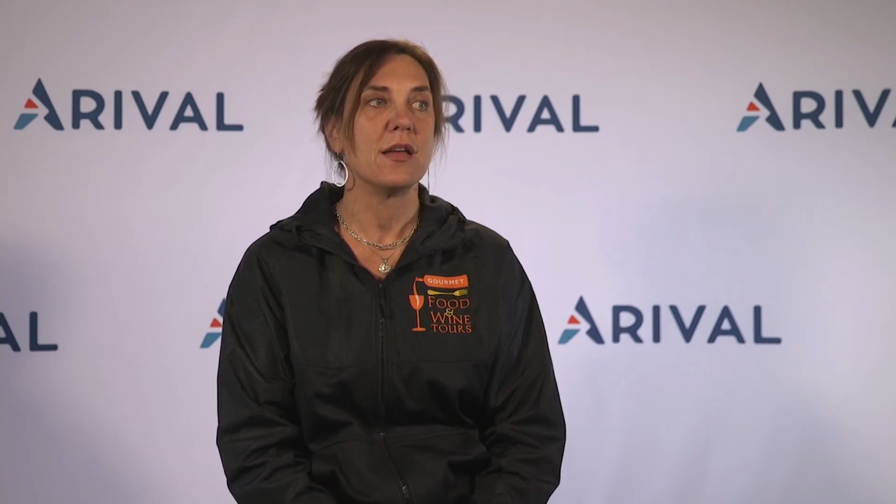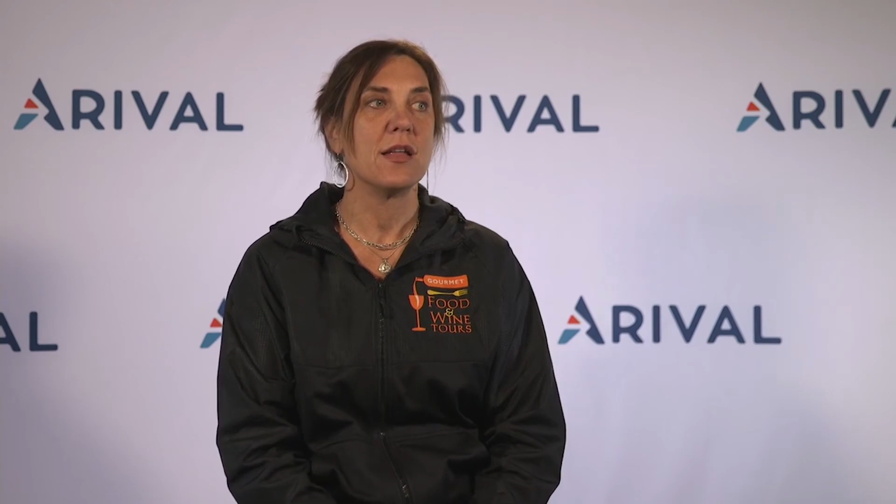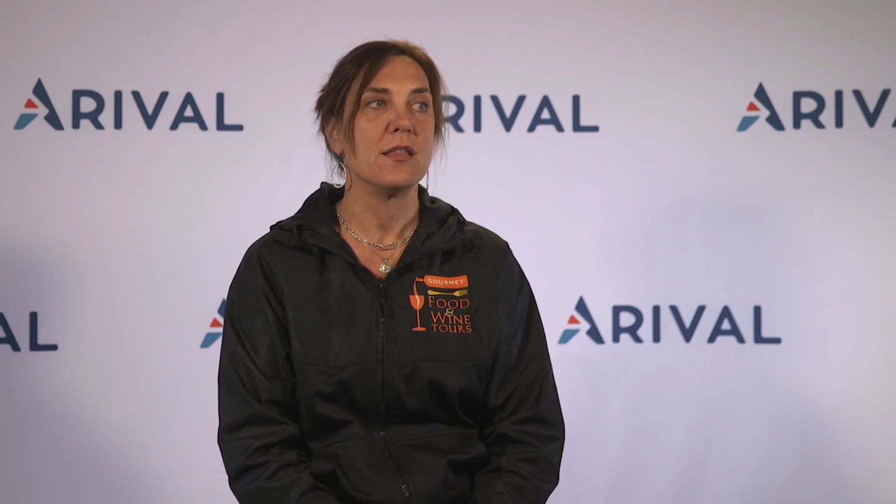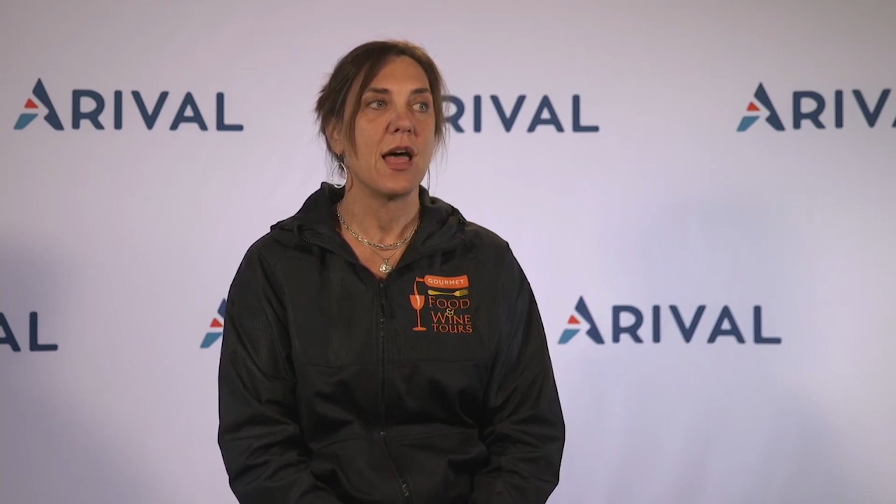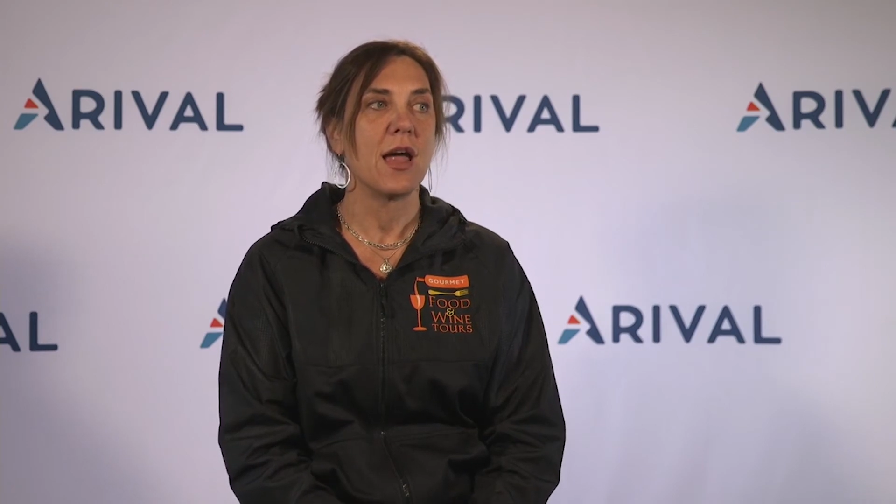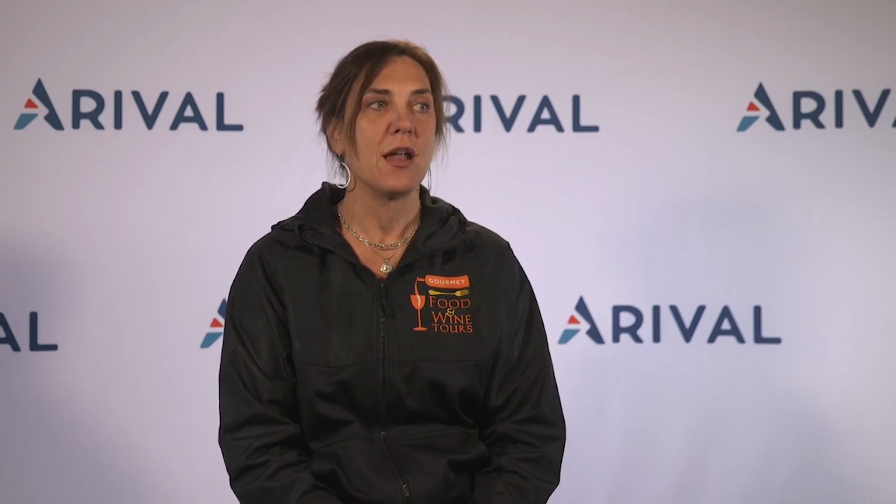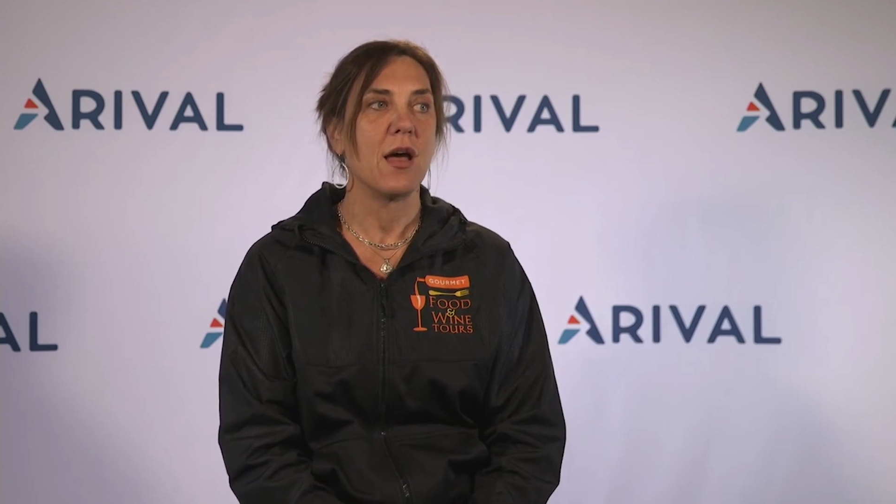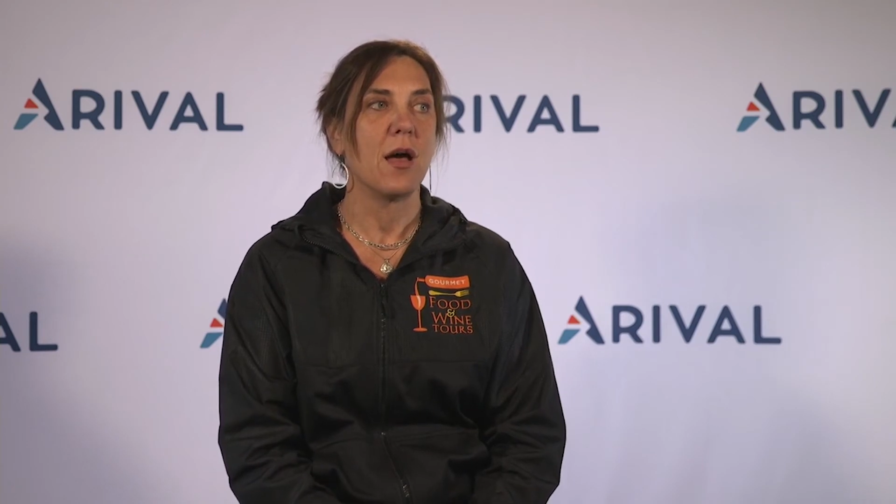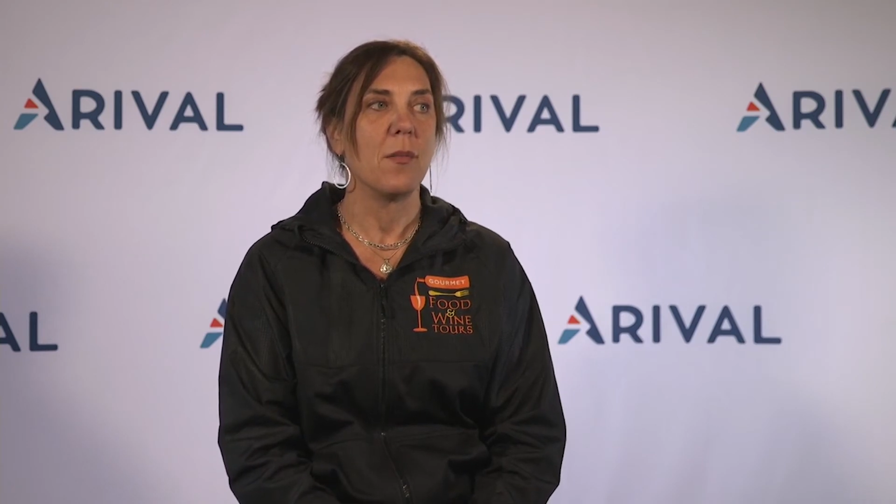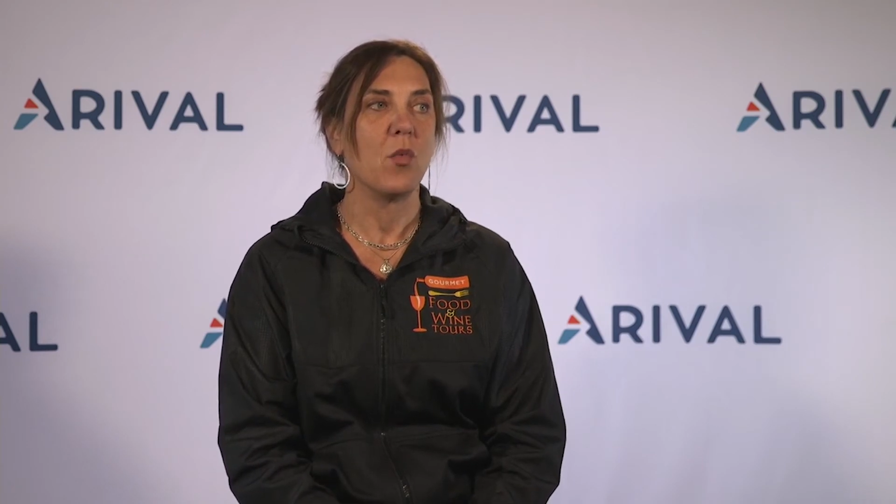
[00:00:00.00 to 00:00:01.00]
did
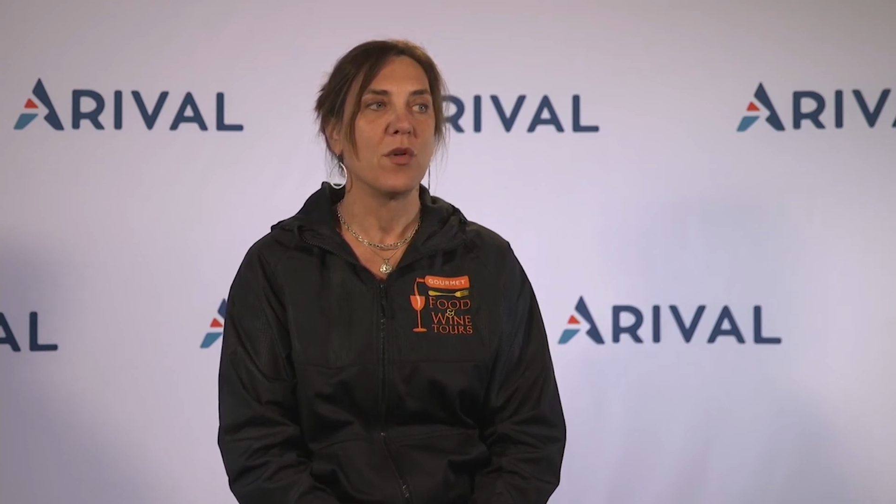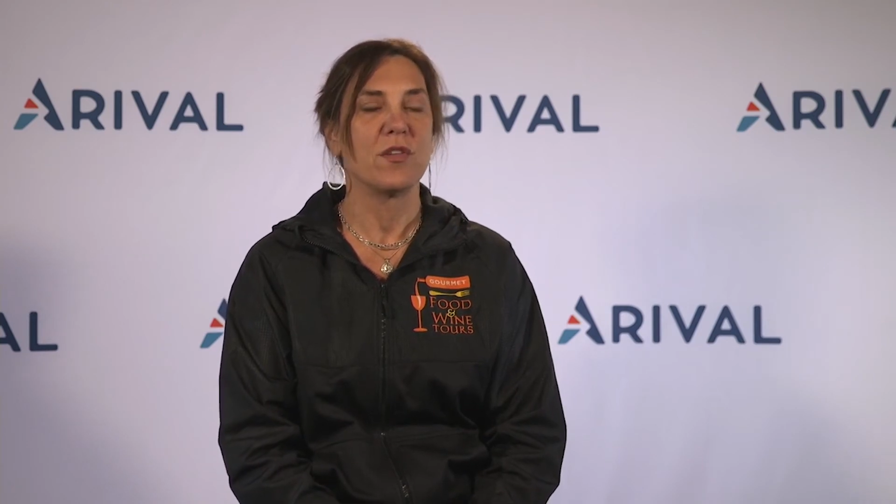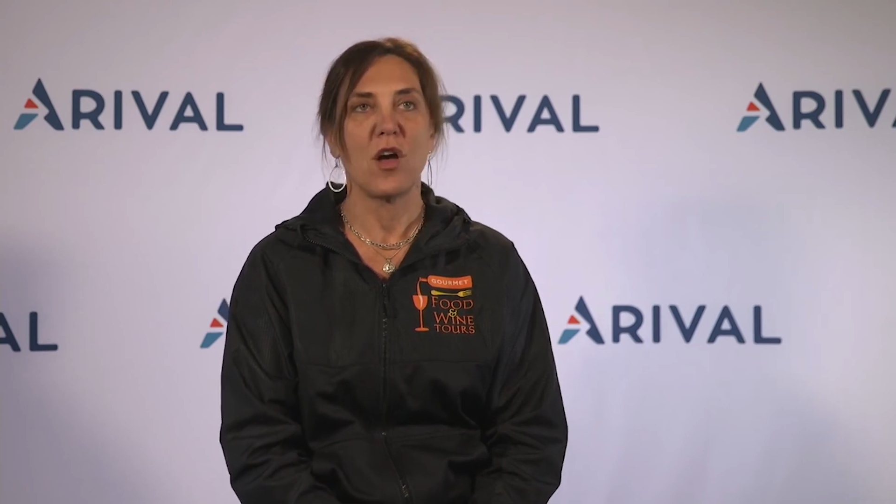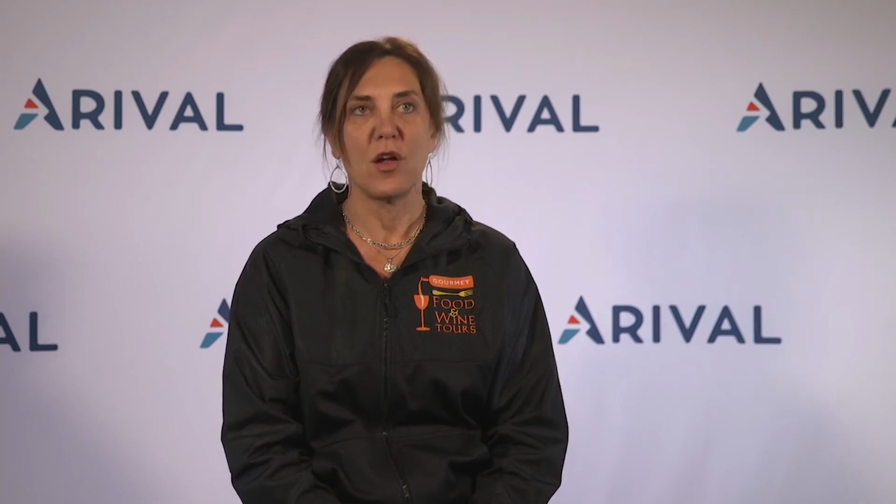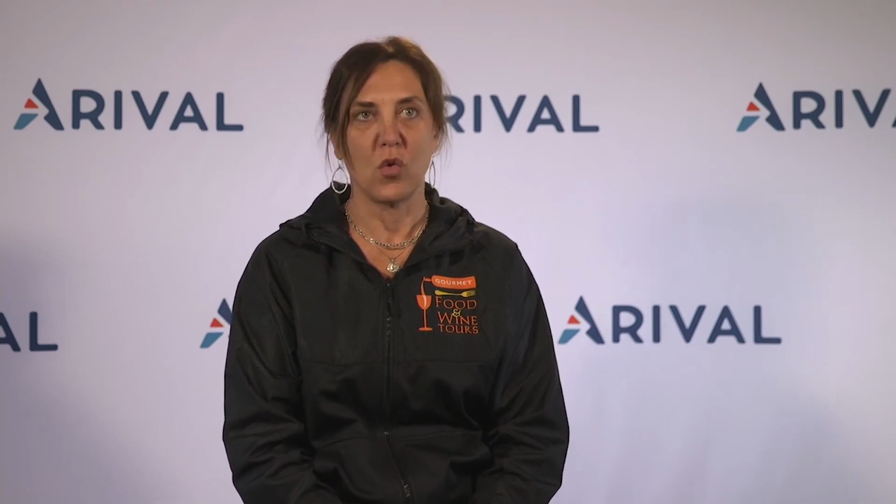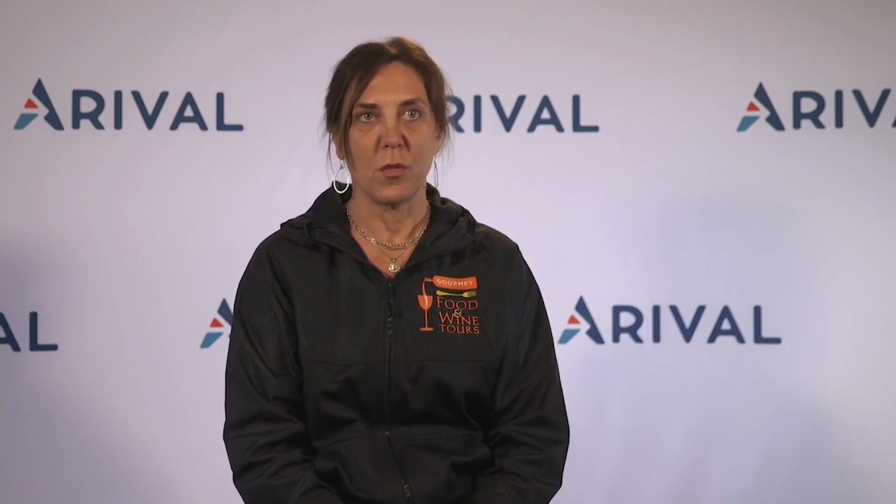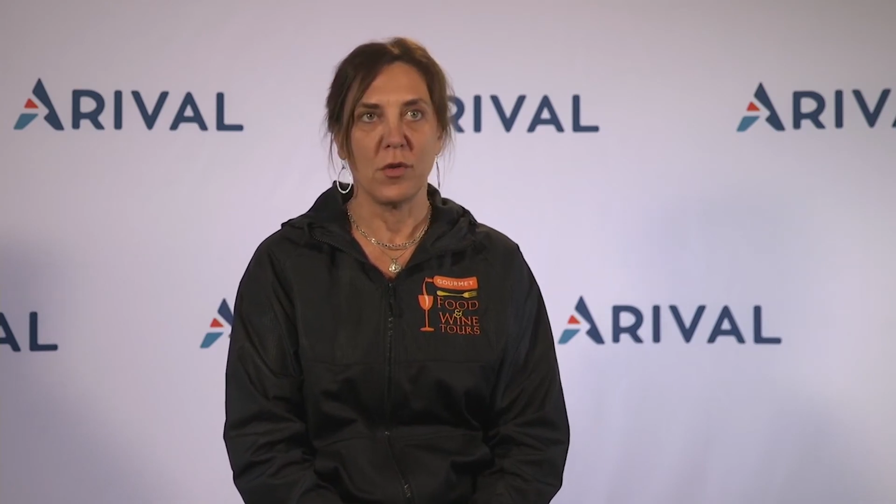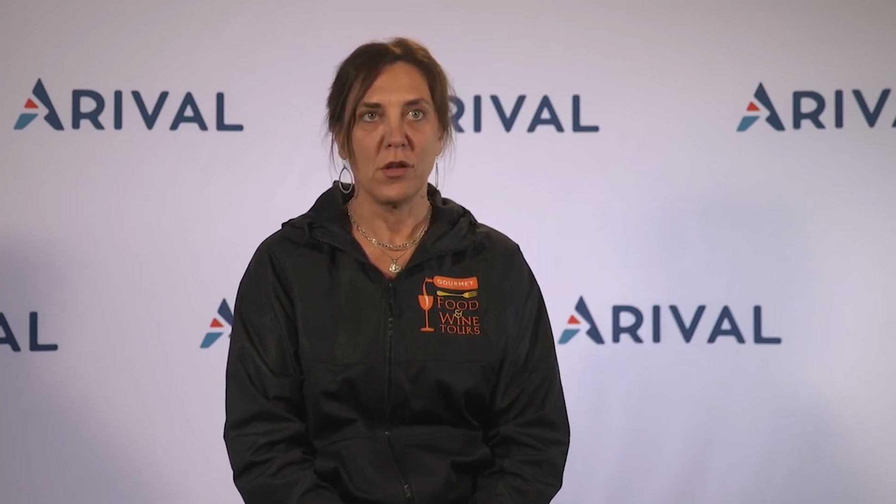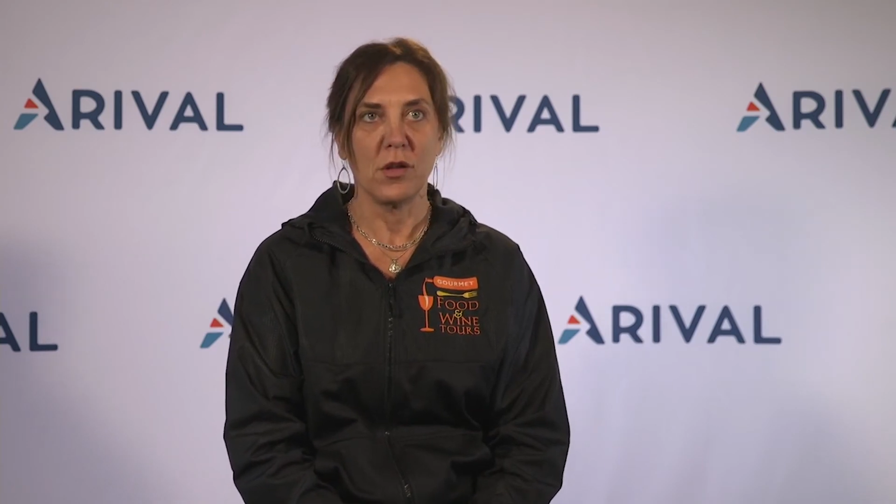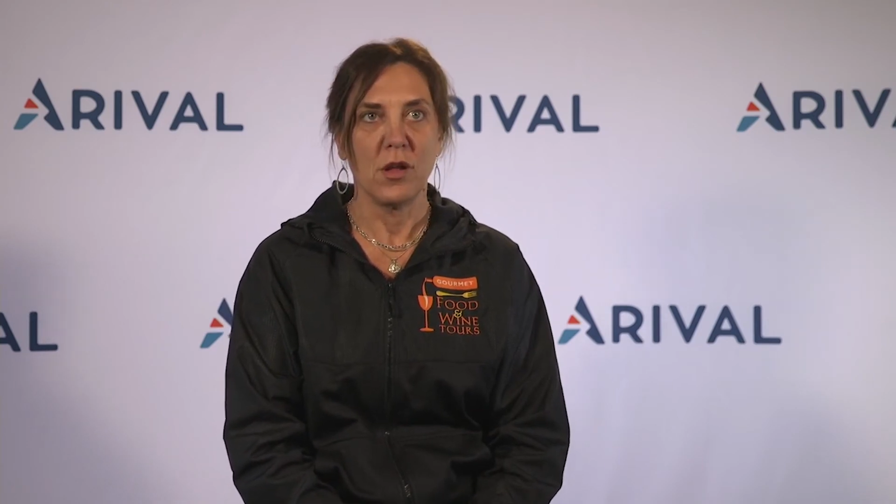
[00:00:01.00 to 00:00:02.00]
that was not
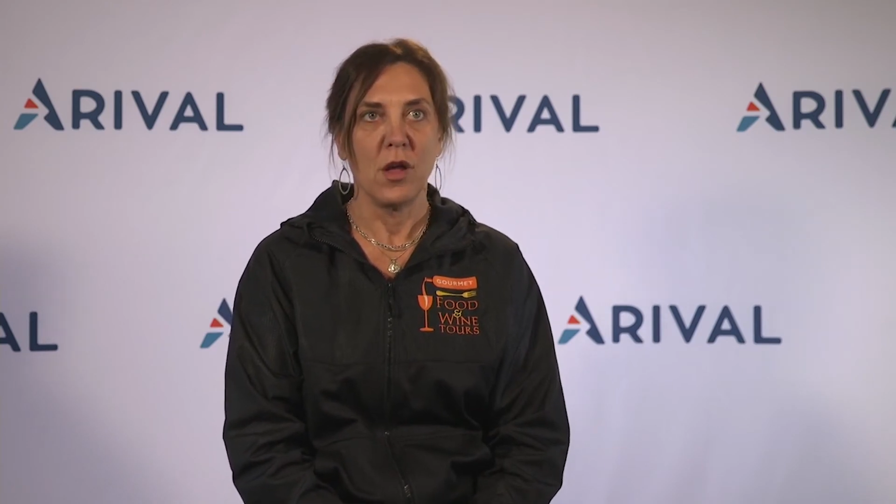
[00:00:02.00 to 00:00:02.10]
normal